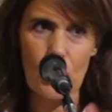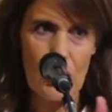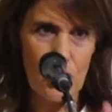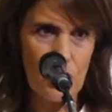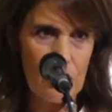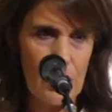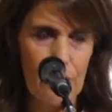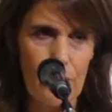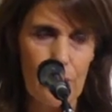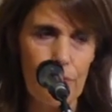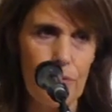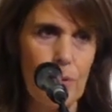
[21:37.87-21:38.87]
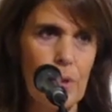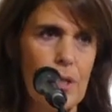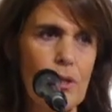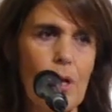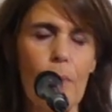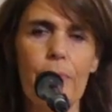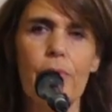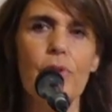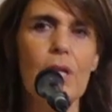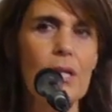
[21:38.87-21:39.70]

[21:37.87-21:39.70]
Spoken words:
Just to give you a few examples,